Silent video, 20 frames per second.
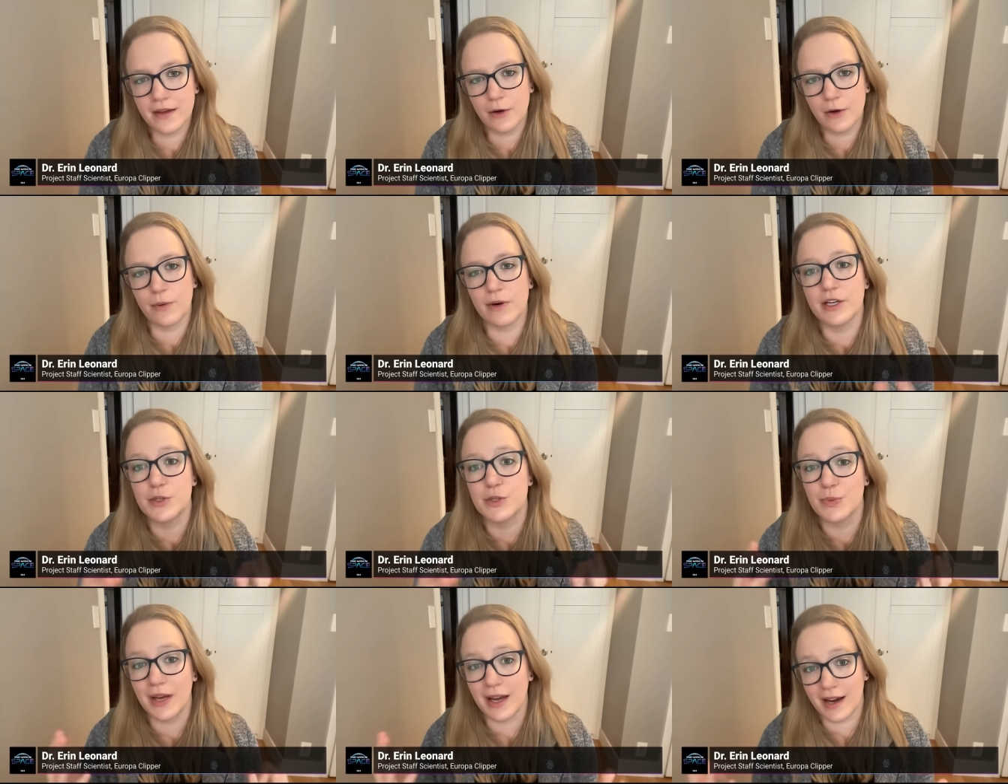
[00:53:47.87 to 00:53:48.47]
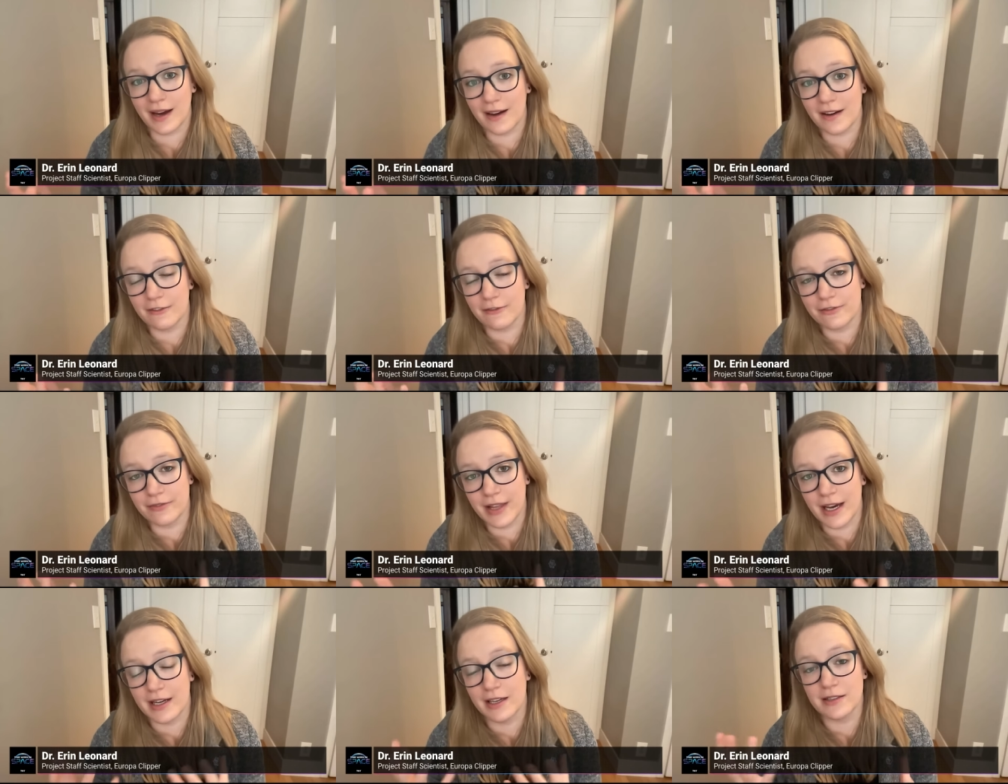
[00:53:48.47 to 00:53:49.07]
Whereas we
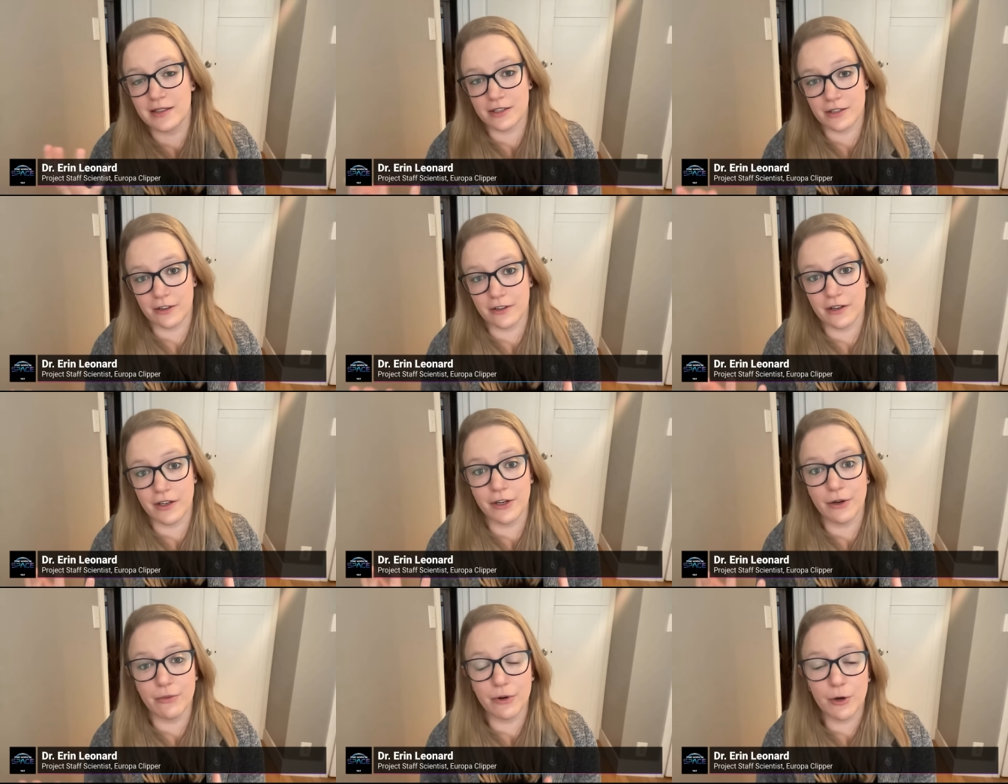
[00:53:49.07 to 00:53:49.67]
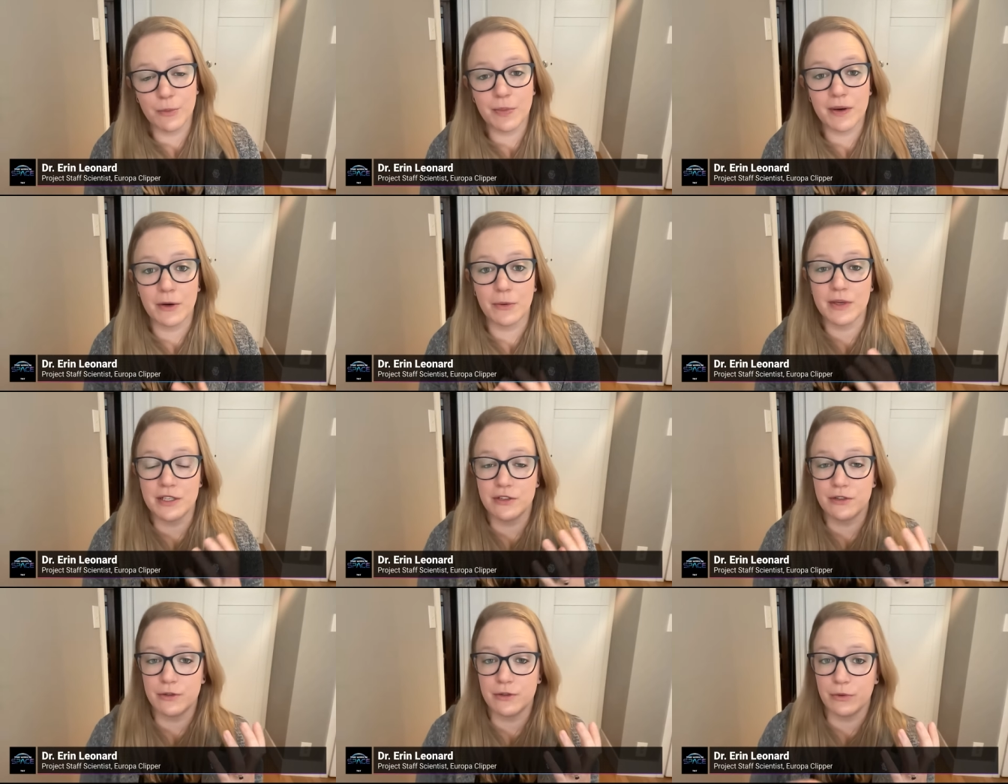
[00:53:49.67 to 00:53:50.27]
have that concern on Europa,
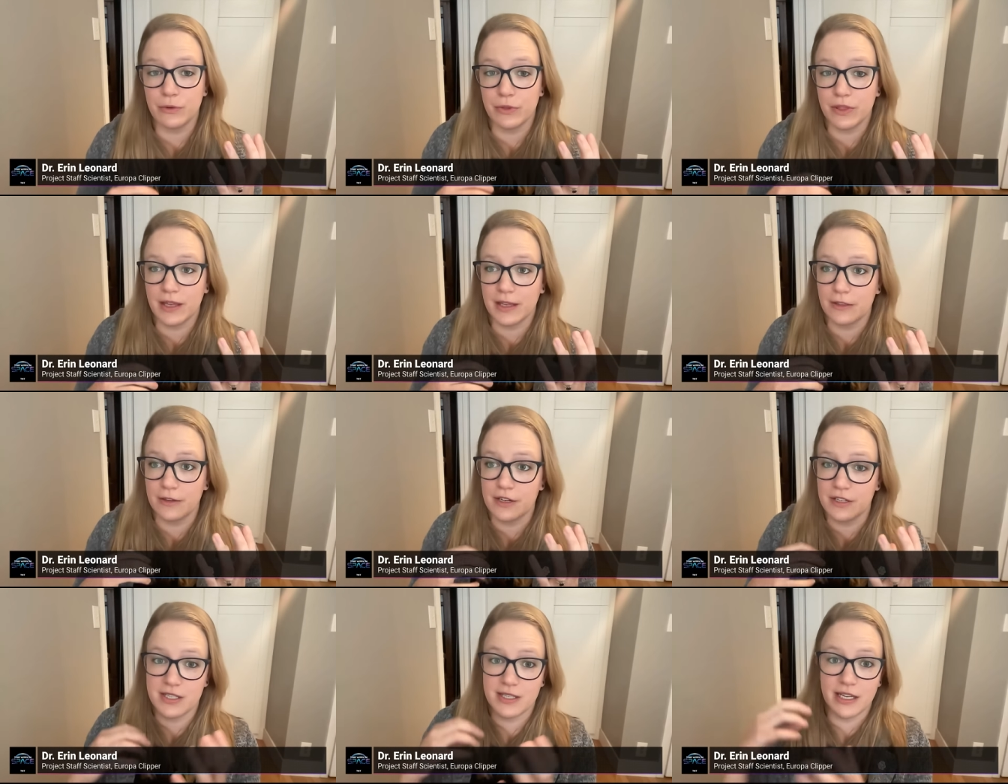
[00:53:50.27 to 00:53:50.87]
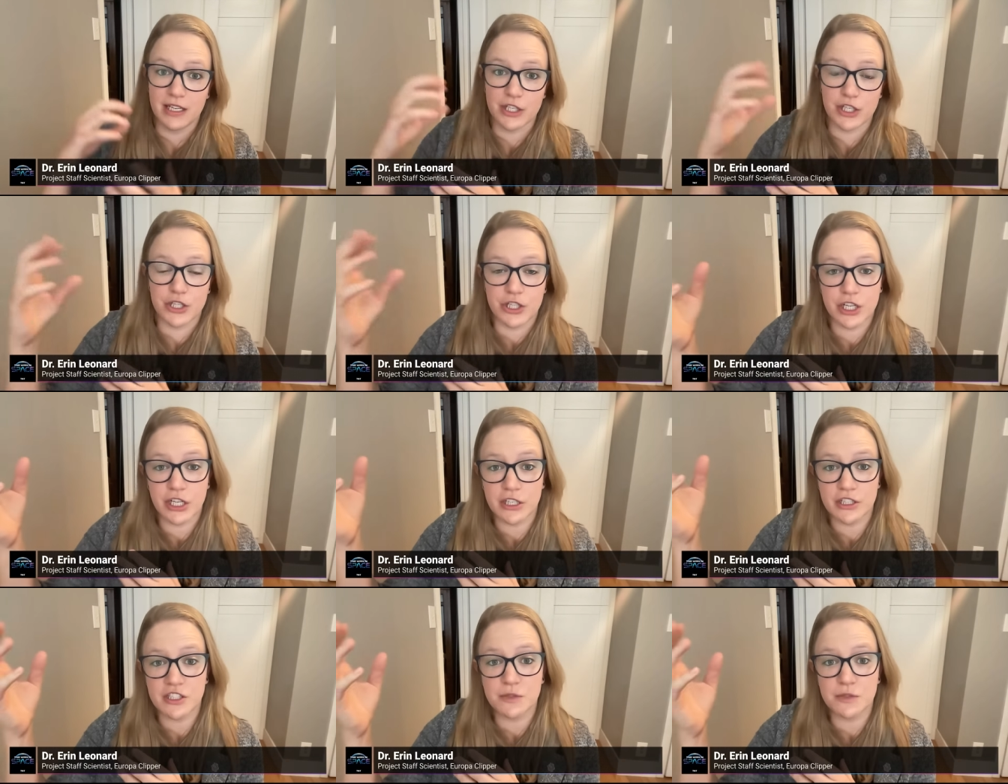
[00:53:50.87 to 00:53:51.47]
we do think there's
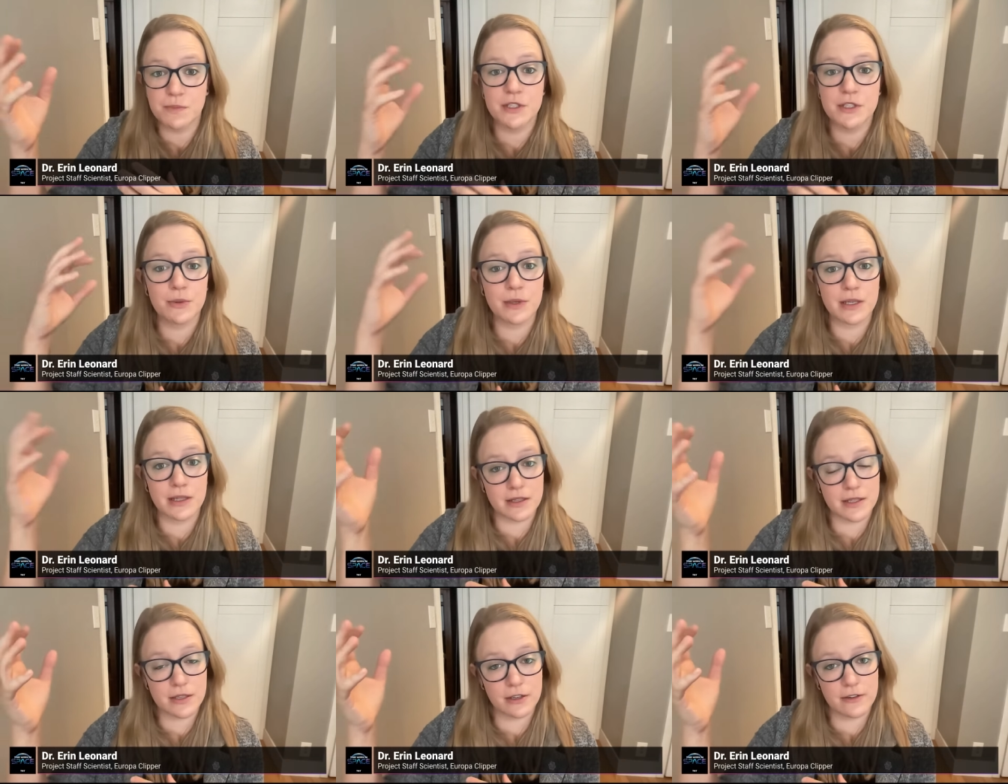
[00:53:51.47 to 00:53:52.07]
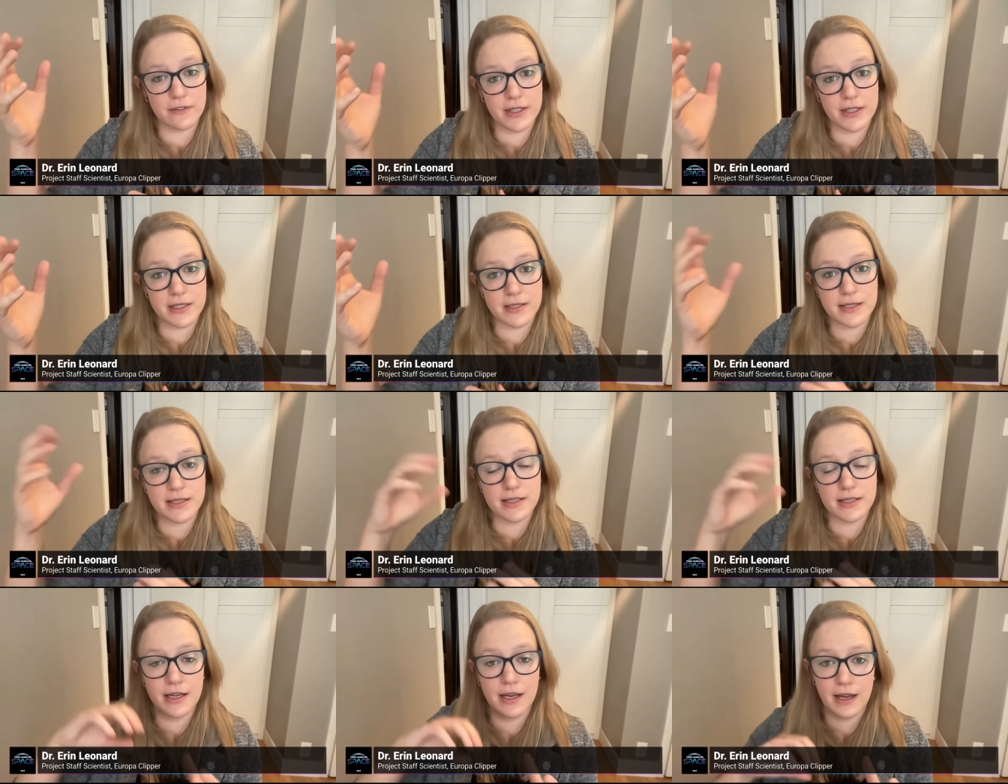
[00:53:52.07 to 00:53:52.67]
exchange between the
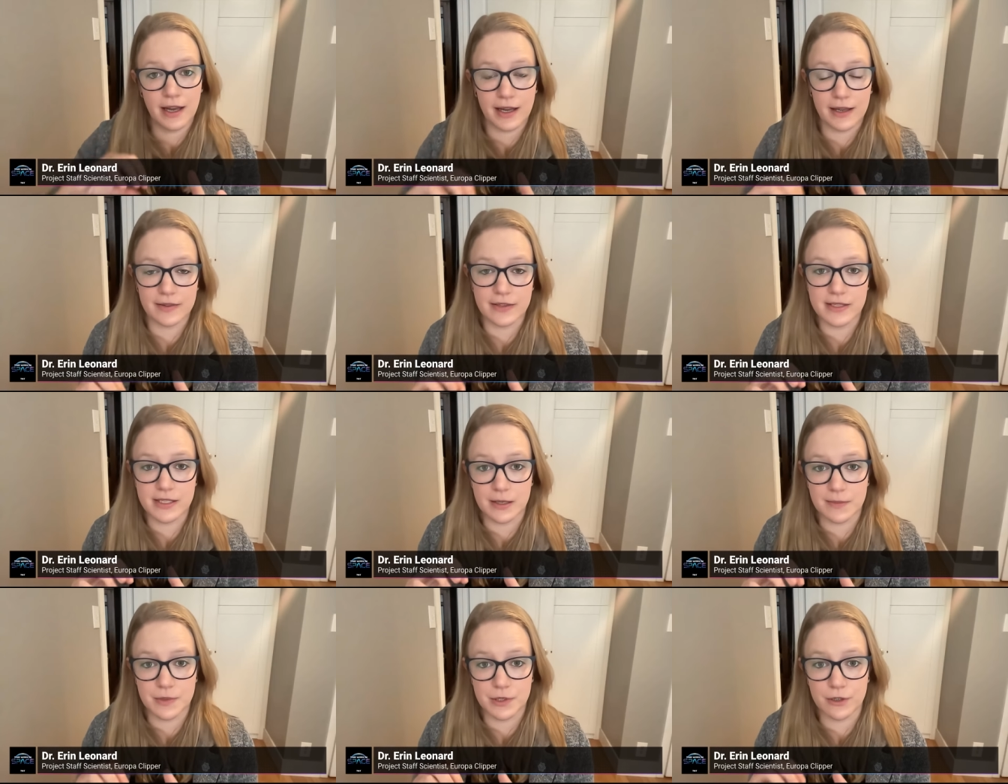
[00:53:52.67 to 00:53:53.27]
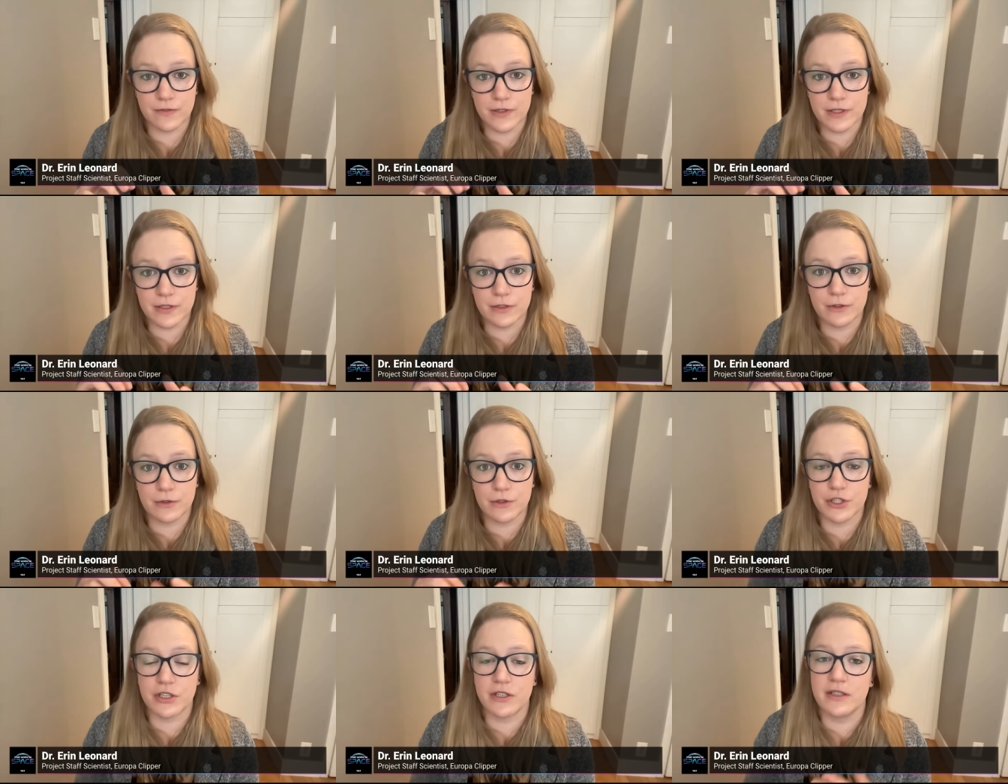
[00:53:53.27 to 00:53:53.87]
surface and the subsurface
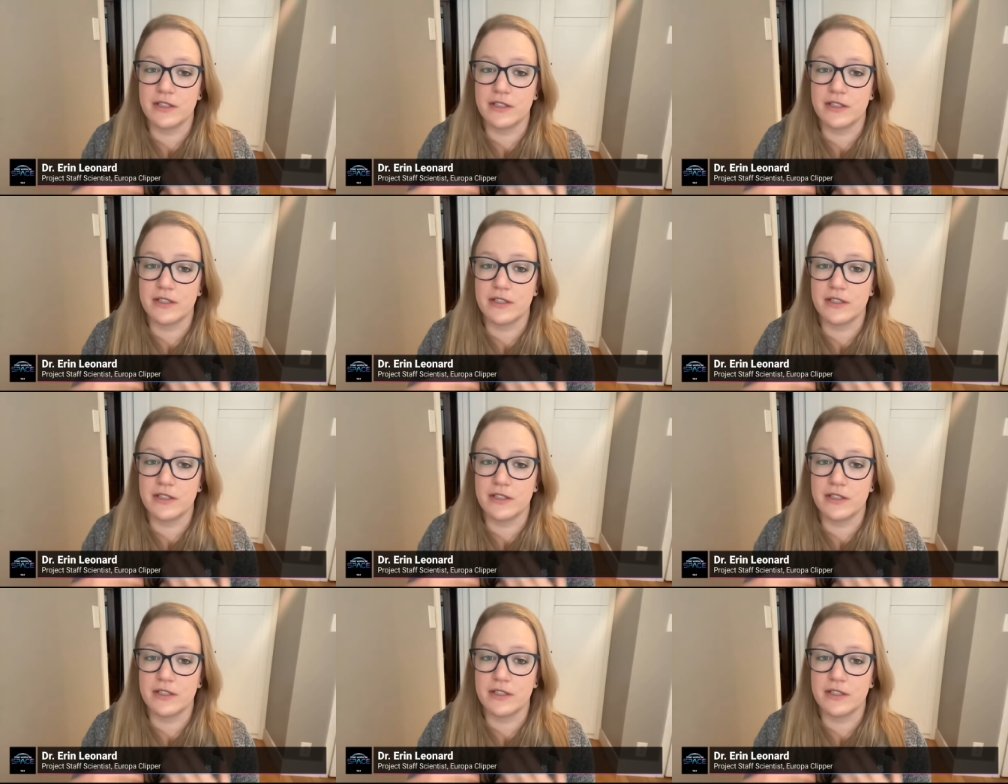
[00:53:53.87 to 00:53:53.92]
ocean.